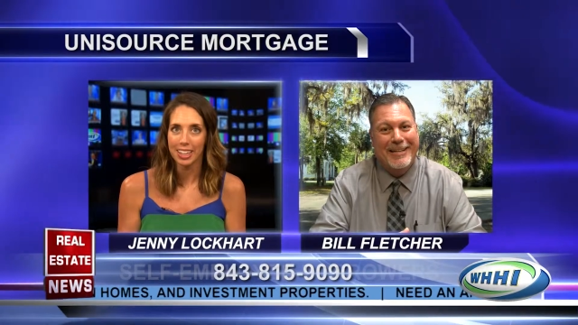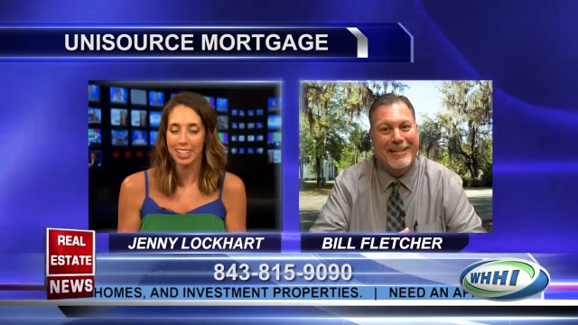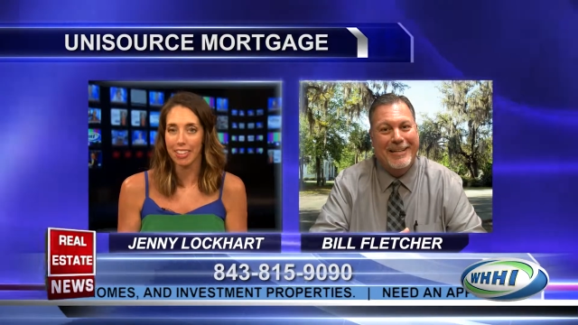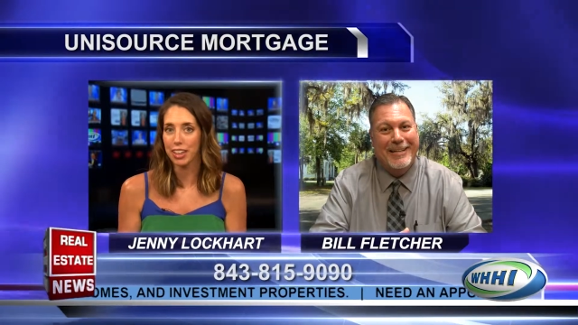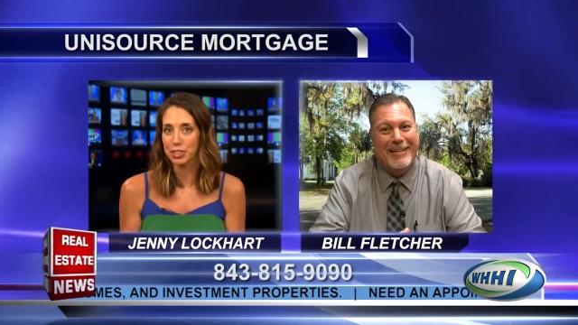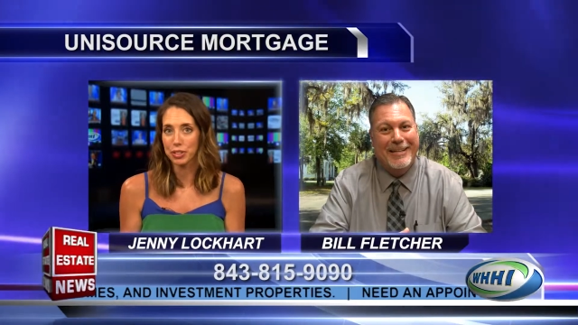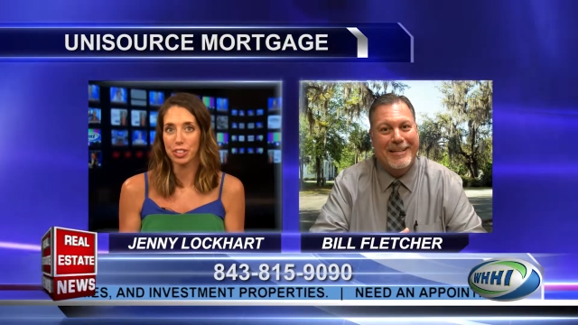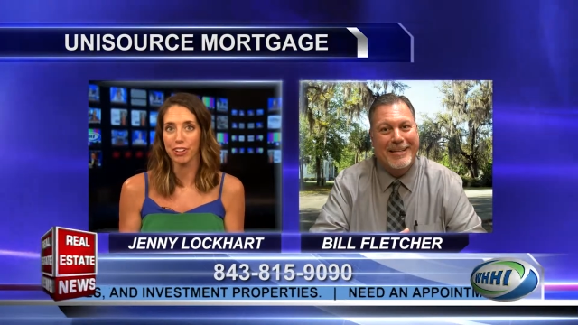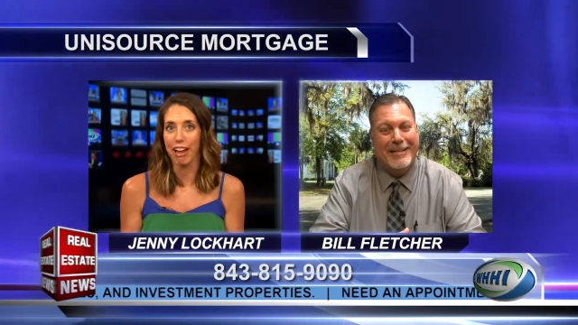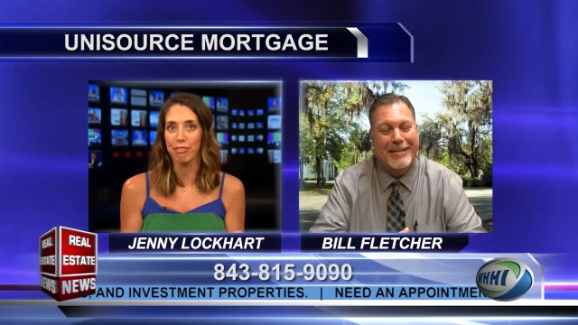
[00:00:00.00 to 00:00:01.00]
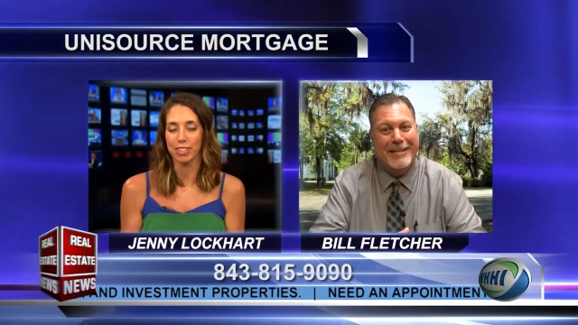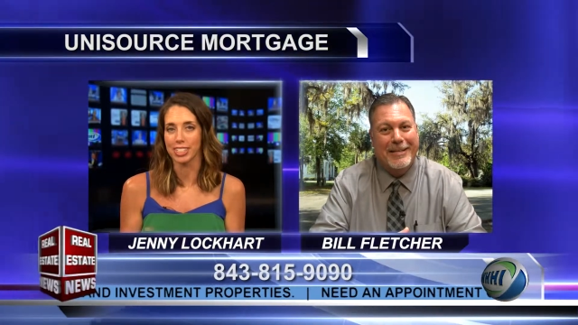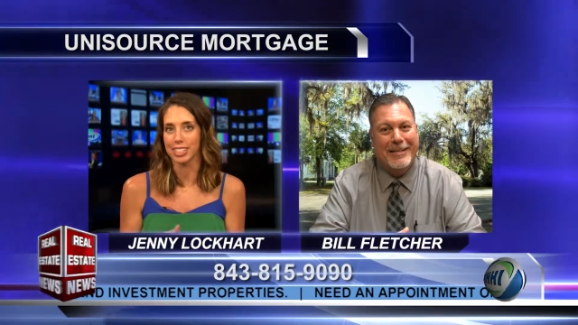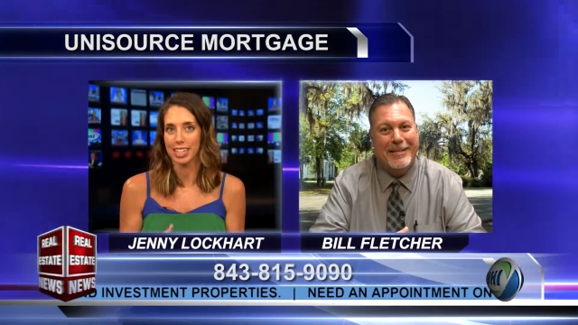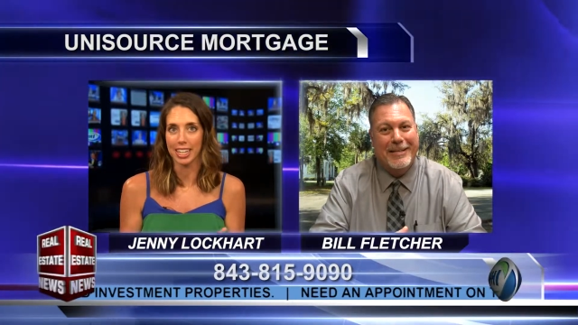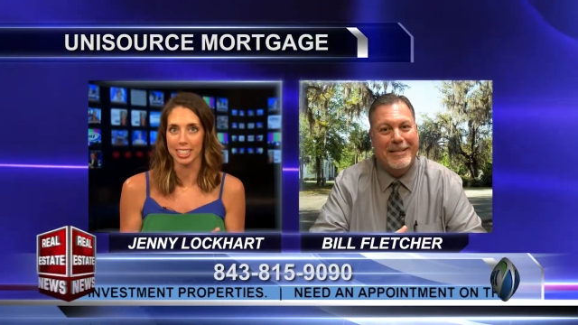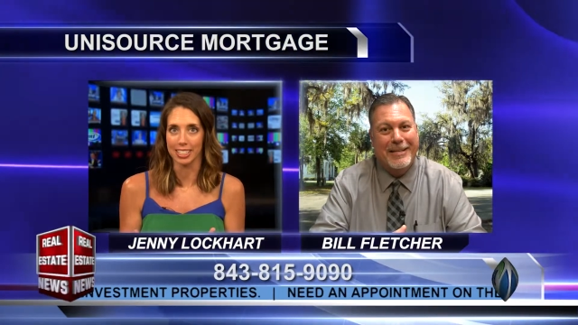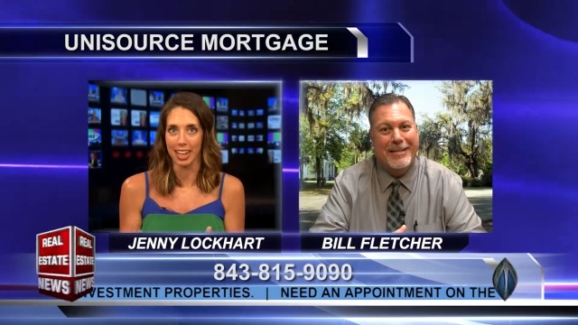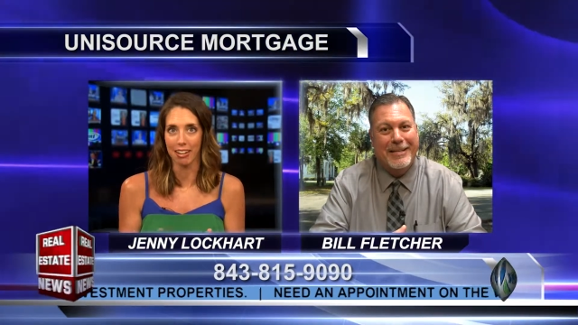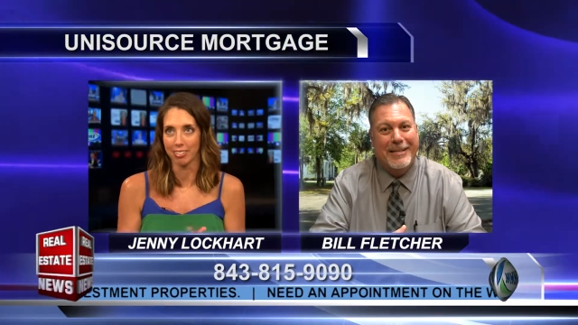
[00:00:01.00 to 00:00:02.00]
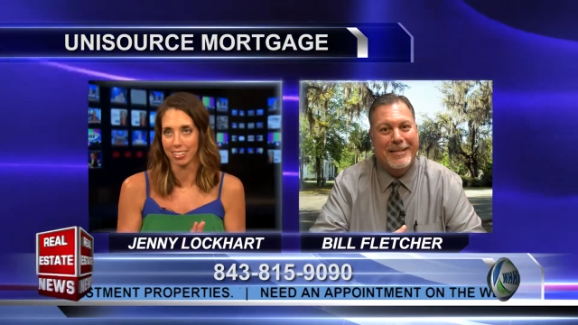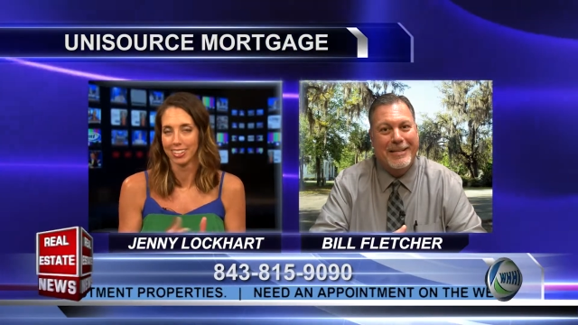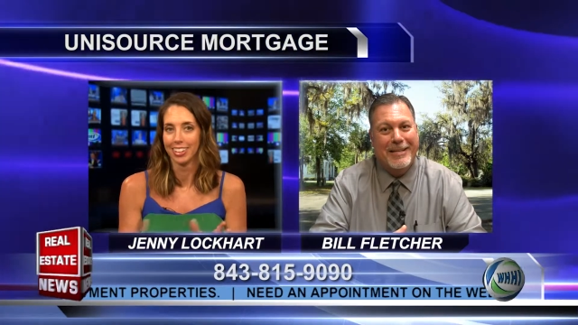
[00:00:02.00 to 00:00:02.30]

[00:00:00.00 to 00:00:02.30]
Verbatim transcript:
Speaker 1: yeah that two year average has taken down